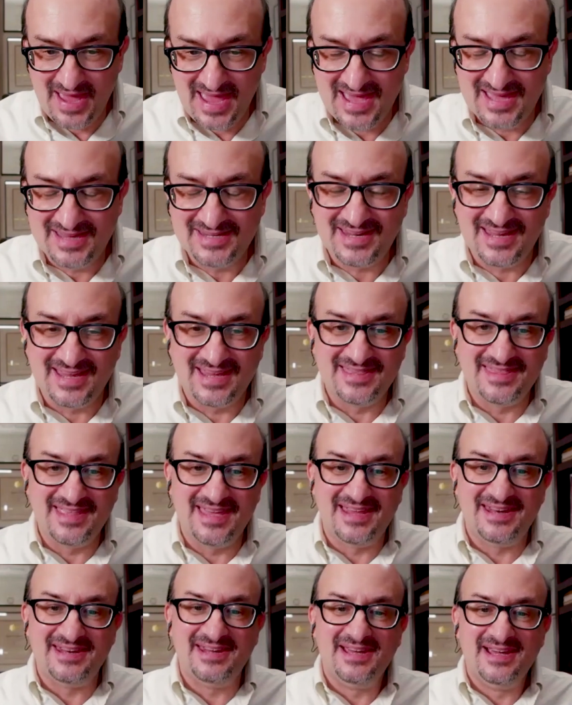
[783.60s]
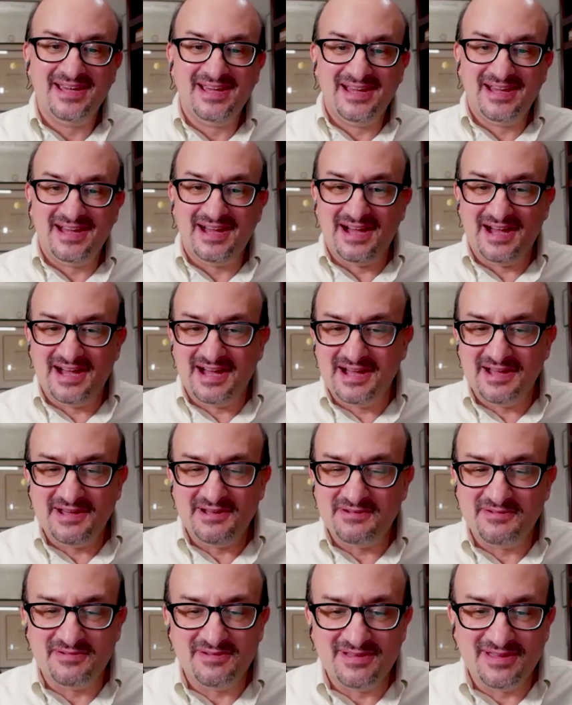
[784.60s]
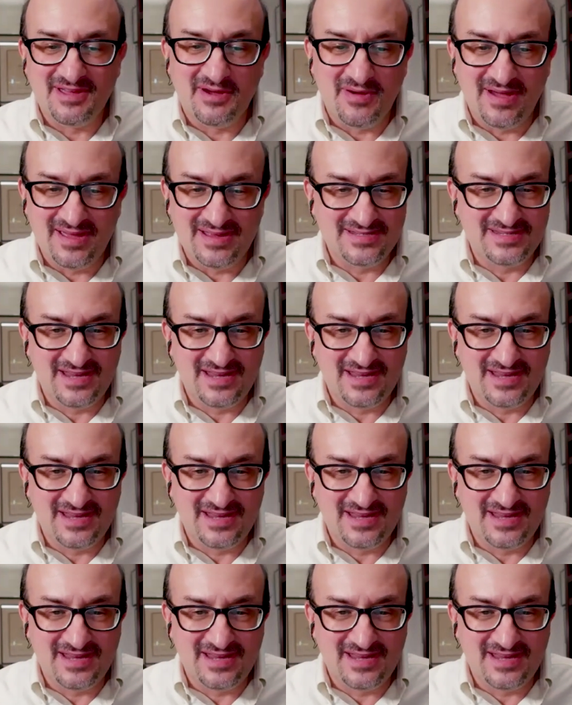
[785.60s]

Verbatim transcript: band, and then uh, you know,